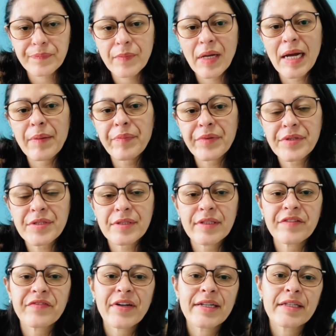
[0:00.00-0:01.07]
I personally
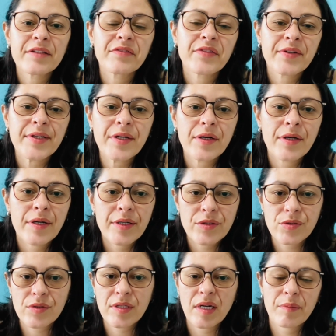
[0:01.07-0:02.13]
find it very hard
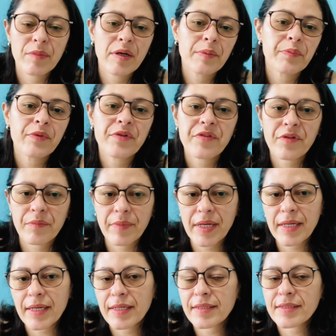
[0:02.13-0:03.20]
to come up with a
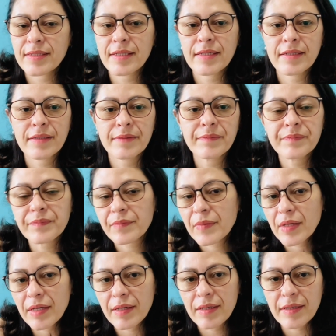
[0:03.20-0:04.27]
main idea,
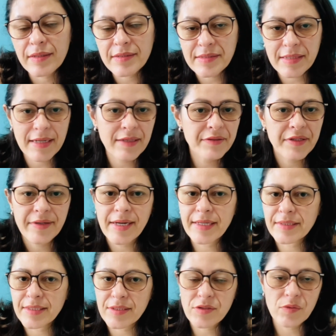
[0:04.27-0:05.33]
secondary
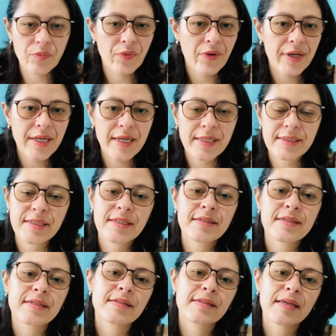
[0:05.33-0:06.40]
ideas, supporting ideas,
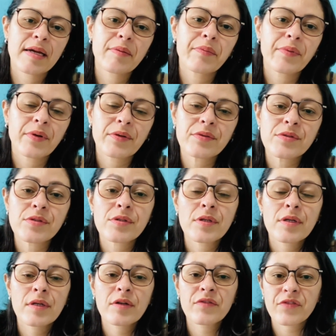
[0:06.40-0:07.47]
examples
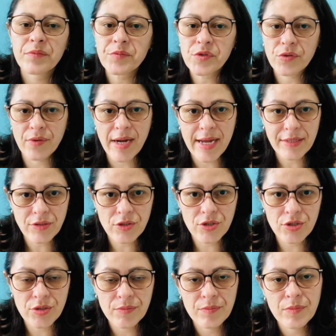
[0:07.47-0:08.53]
from
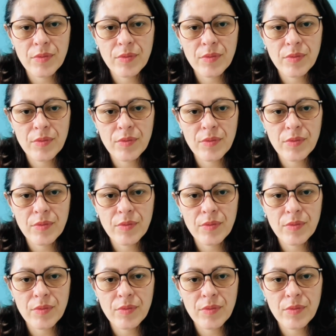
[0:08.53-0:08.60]
scratch.